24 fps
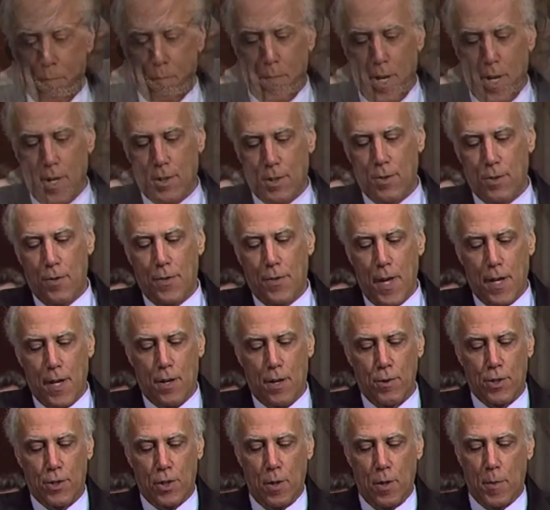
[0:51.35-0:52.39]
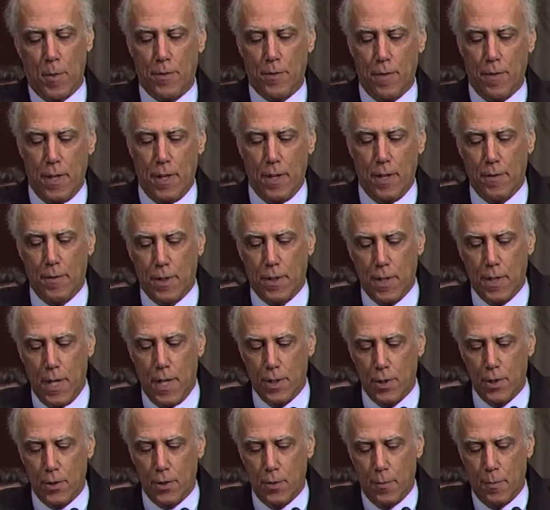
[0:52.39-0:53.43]
Chairman Boxer, thank you so much for the
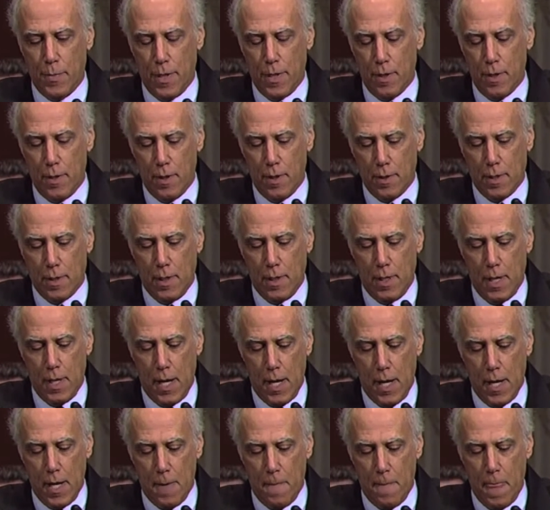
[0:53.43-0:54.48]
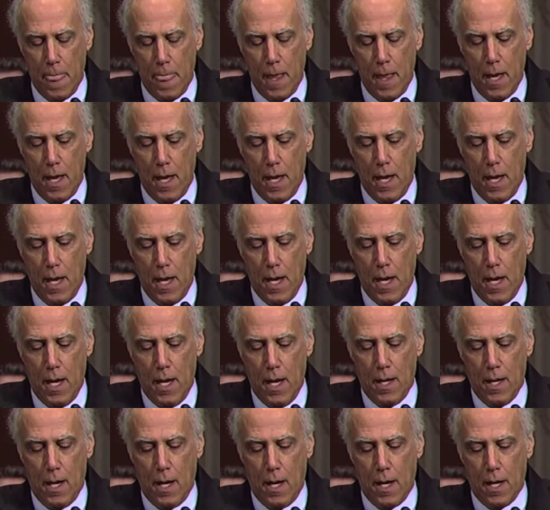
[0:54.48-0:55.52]
invitation to appear here today.
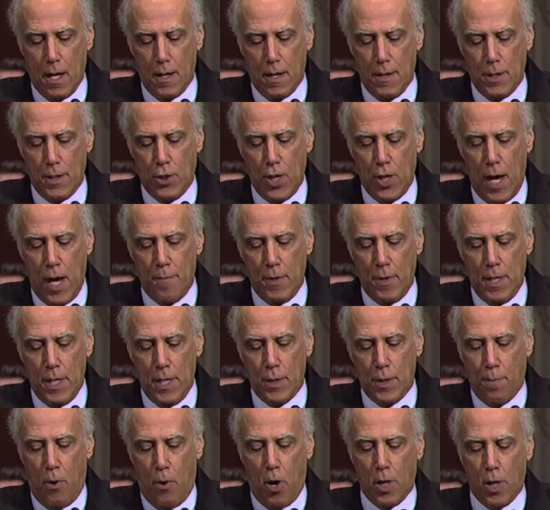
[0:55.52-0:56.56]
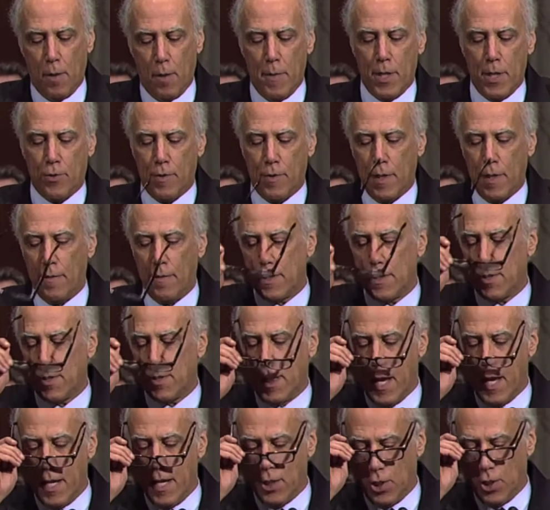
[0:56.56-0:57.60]
Uh, the Japanese parliamentary
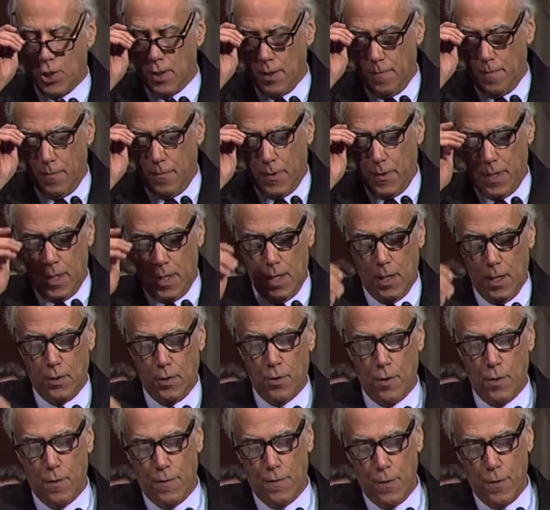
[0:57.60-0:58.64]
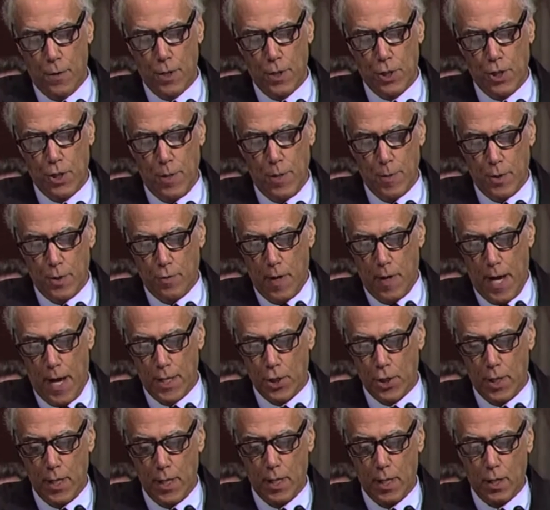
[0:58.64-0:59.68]
investigation into the Fukushima
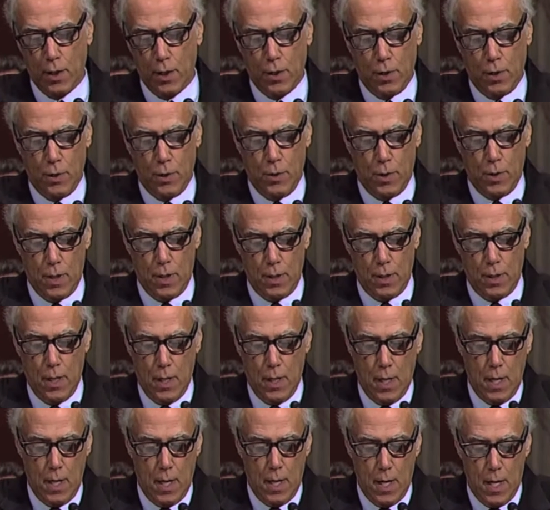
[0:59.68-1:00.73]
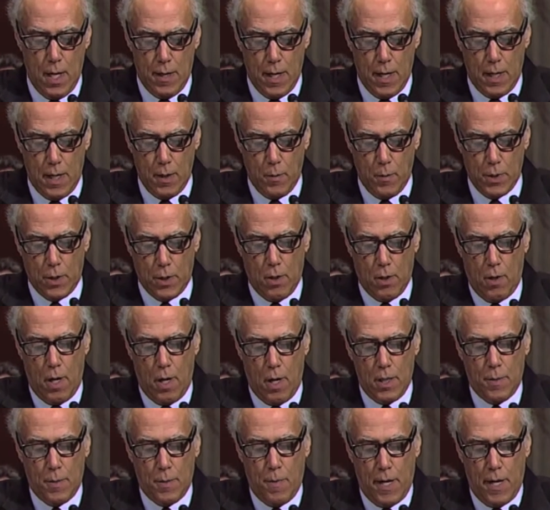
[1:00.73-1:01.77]
tragedy concluded that it was
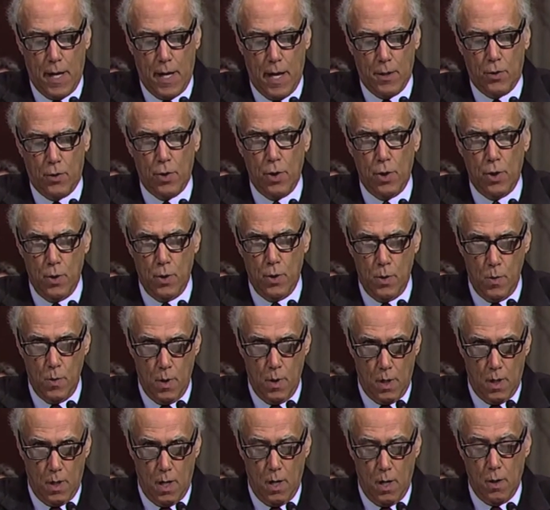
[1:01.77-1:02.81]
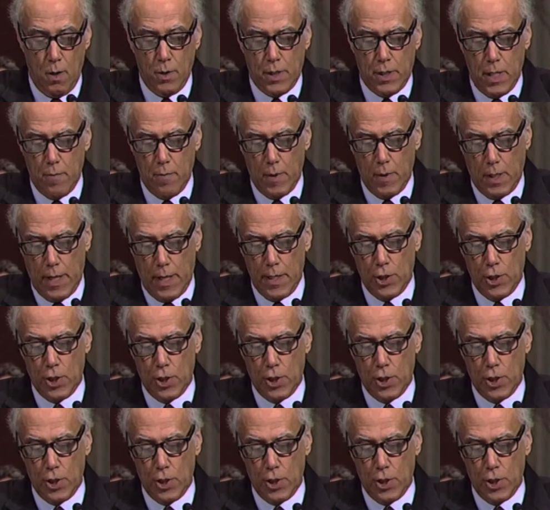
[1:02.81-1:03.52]
caused by a too cozy